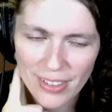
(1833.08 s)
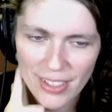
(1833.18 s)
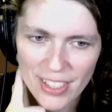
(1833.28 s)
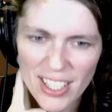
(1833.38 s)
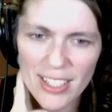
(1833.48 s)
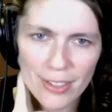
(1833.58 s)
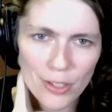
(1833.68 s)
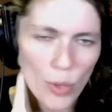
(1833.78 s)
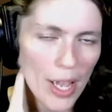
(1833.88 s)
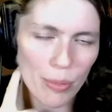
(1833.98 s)
See, this is
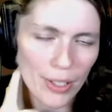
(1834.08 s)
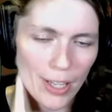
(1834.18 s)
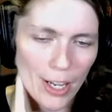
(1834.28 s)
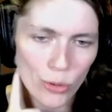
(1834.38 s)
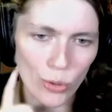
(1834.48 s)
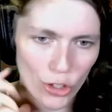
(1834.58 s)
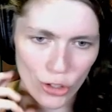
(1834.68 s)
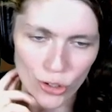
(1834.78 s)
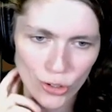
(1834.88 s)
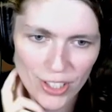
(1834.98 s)
why I play casual
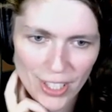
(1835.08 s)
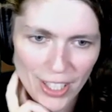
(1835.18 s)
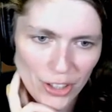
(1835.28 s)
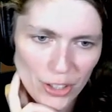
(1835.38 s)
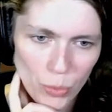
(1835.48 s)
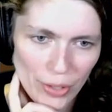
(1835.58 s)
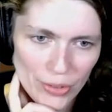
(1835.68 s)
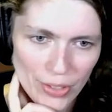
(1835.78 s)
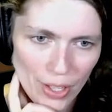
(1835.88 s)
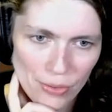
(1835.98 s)
queue. You see, like, this weird
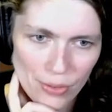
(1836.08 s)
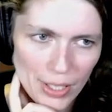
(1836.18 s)
stuff.